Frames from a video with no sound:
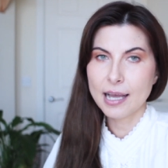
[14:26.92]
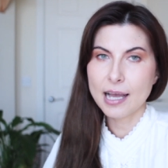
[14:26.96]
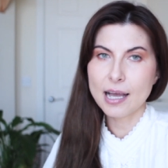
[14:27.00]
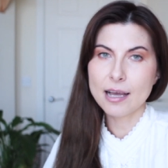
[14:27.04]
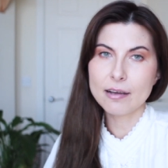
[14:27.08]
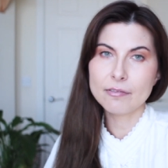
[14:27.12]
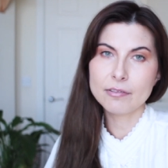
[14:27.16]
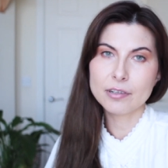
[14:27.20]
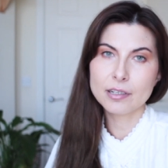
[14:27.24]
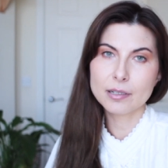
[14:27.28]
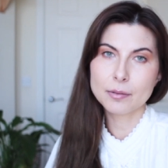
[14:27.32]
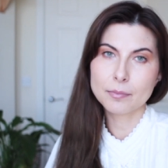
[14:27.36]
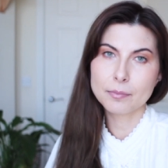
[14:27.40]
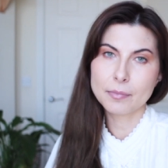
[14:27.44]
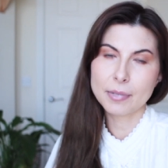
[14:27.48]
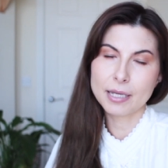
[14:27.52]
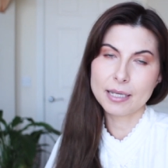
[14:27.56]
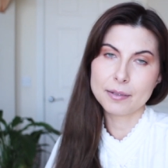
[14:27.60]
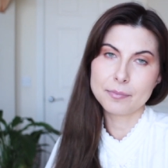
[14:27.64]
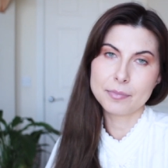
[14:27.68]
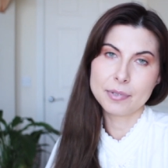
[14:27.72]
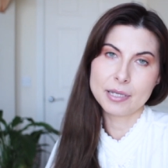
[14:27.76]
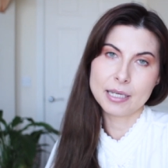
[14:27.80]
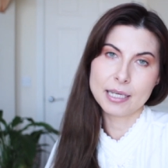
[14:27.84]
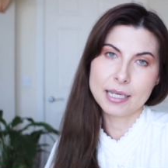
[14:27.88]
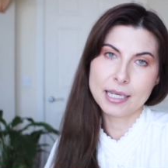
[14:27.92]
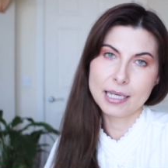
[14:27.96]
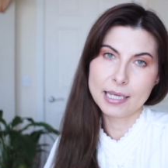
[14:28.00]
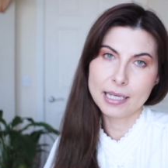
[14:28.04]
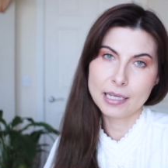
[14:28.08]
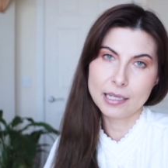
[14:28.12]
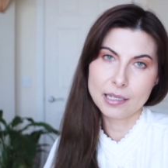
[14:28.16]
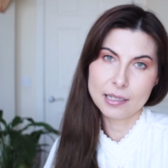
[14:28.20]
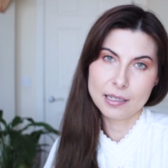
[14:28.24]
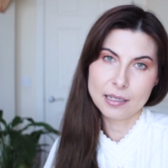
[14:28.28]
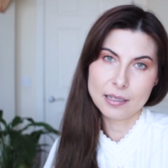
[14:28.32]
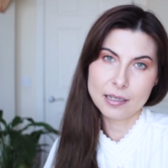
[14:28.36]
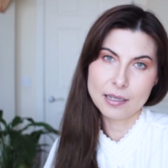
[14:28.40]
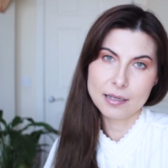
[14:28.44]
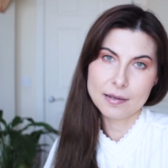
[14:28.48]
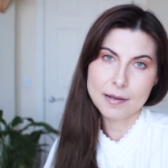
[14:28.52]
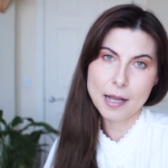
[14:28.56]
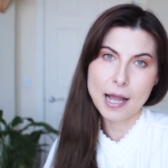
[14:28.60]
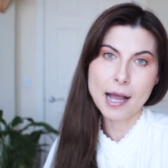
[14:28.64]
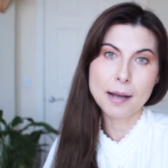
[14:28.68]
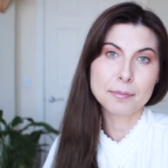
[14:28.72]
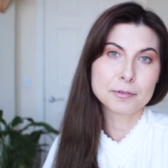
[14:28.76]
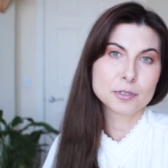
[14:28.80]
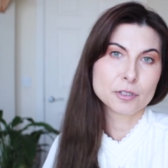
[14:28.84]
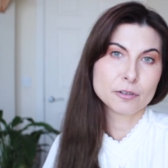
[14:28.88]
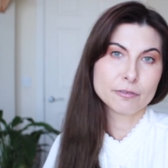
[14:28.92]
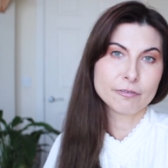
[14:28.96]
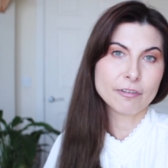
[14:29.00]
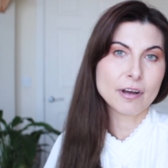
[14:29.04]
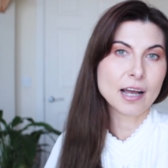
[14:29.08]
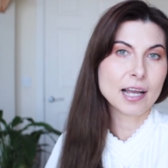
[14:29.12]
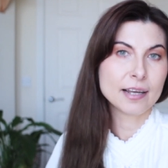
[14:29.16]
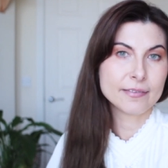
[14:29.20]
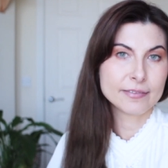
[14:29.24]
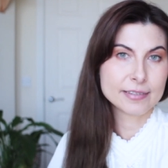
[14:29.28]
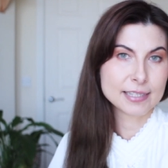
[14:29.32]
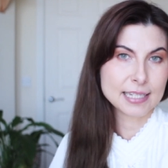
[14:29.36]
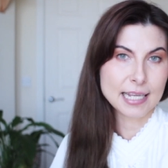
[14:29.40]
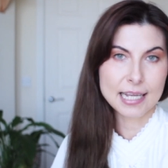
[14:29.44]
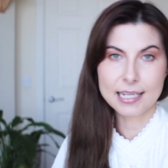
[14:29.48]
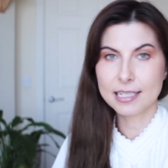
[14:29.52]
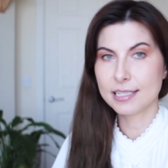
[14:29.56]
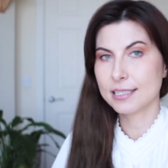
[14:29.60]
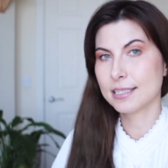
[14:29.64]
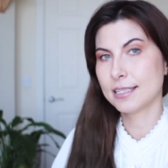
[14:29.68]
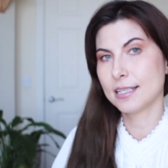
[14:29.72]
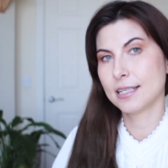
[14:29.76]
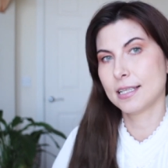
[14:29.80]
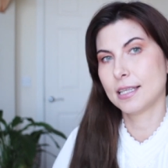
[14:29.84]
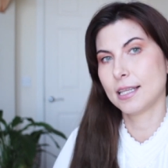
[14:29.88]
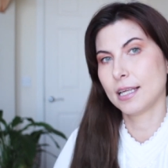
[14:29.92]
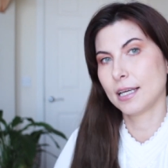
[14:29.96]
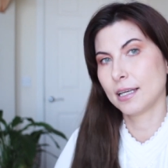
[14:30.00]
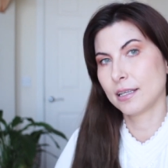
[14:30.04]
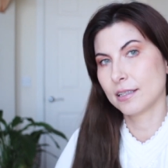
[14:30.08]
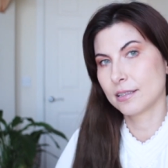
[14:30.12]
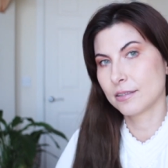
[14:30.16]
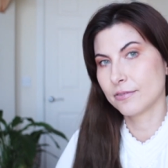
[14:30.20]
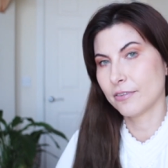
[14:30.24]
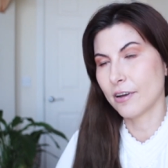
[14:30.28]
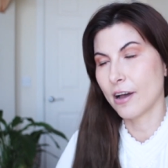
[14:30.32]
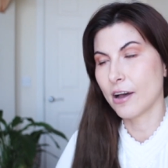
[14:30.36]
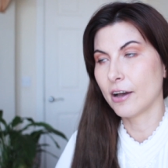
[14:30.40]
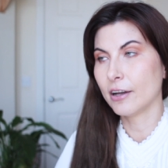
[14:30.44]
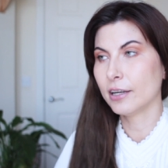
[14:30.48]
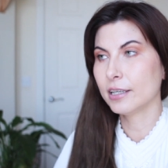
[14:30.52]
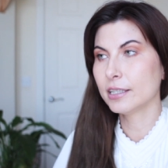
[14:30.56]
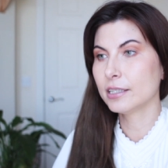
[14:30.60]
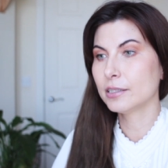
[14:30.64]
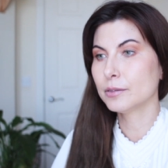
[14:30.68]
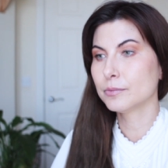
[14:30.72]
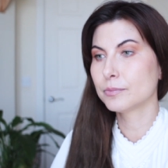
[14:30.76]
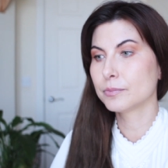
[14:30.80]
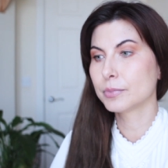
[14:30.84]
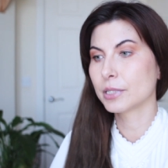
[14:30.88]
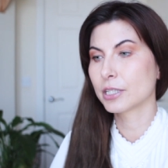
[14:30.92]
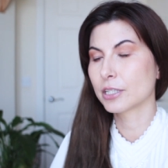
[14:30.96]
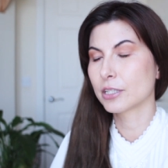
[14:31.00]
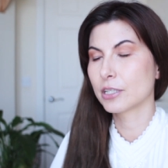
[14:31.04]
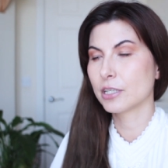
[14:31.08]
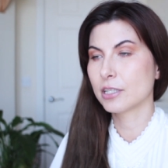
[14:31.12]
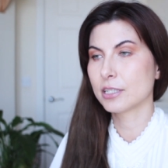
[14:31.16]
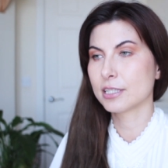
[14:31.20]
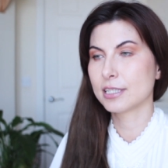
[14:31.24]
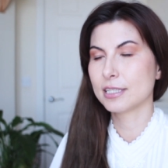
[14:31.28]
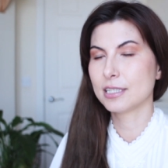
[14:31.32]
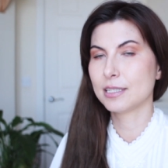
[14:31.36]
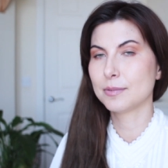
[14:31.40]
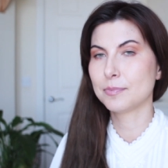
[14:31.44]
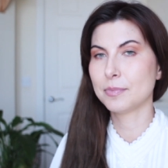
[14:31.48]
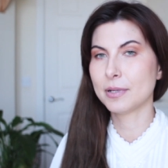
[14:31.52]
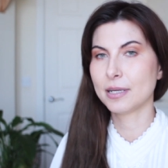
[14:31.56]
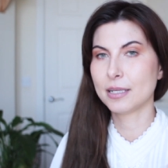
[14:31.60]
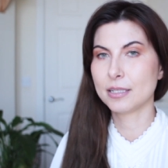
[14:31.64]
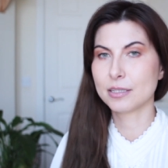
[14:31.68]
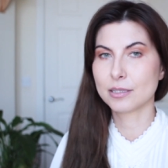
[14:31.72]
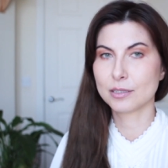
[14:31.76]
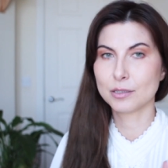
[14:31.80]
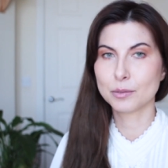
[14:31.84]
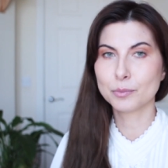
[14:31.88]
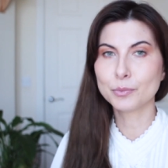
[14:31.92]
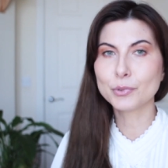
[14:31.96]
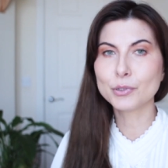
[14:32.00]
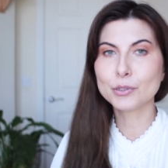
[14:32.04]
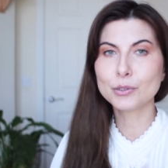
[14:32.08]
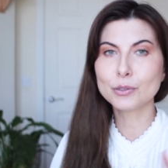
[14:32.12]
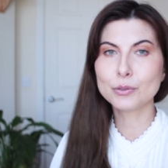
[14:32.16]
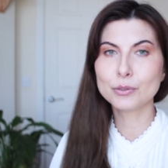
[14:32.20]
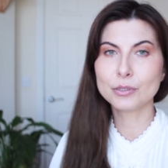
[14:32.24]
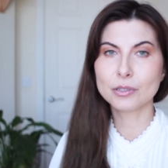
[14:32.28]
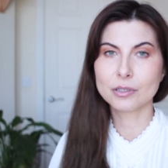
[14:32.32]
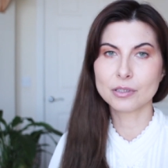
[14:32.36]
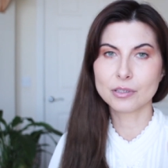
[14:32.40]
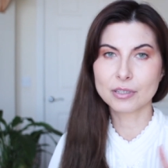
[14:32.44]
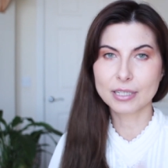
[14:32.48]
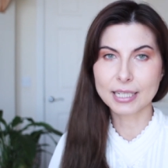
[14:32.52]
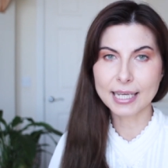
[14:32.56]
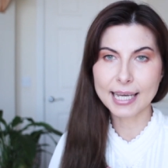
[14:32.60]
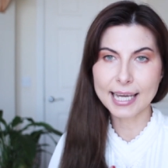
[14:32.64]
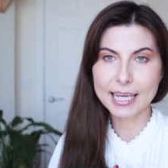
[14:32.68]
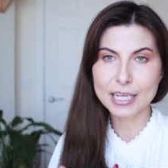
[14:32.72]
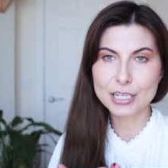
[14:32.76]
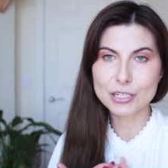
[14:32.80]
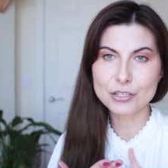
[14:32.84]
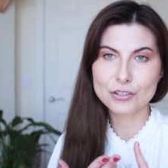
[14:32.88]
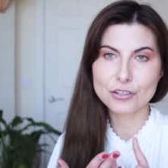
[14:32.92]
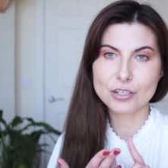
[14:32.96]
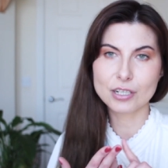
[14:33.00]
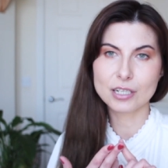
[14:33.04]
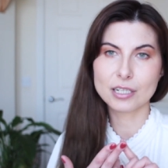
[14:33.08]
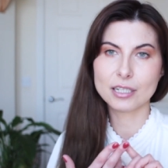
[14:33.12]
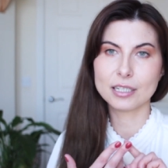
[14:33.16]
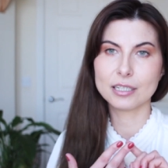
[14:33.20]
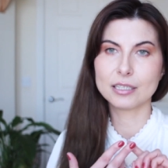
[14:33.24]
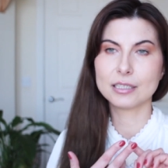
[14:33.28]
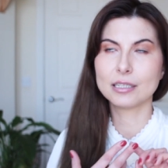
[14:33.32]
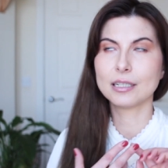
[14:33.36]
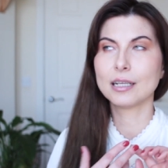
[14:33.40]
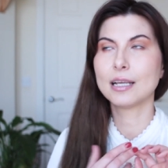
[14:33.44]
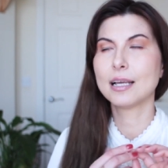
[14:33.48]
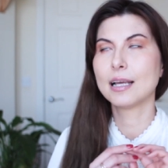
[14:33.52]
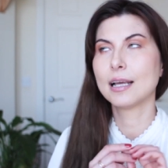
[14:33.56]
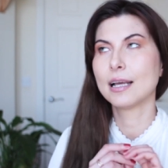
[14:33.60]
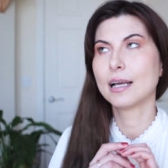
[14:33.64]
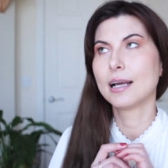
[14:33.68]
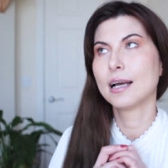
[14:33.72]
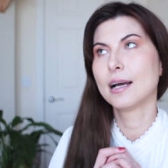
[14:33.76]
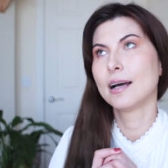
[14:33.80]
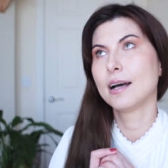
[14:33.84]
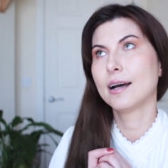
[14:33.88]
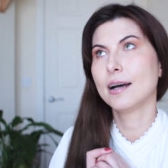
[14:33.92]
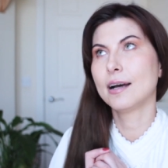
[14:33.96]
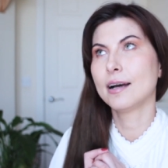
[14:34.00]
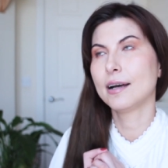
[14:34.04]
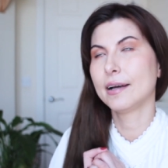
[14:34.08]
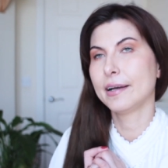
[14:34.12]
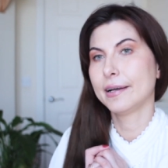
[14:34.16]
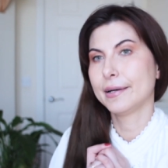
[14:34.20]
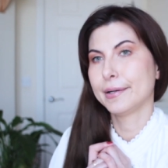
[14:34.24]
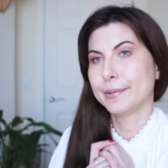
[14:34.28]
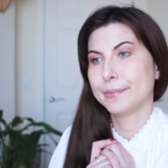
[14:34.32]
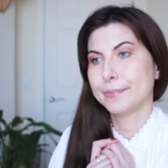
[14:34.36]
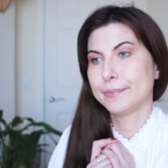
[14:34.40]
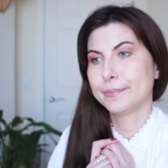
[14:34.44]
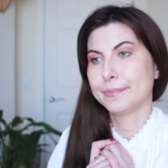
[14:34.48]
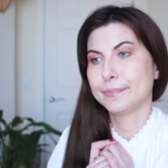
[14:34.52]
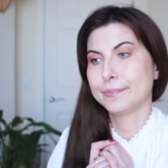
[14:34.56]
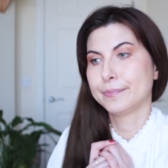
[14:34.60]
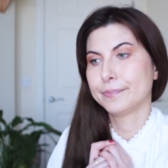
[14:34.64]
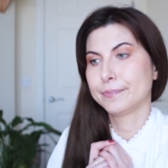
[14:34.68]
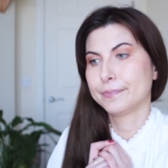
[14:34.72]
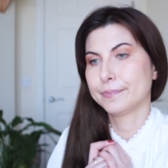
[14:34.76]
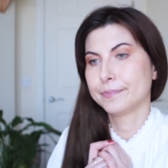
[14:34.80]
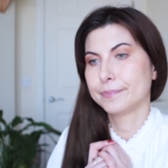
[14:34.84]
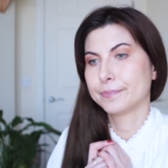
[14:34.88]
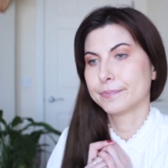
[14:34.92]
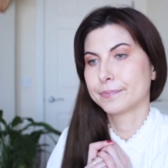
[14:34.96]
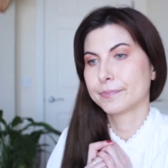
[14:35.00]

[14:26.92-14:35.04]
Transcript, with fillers: having maybe up to five scents, I think it's fine, because it depends on the mood, on occasion, um,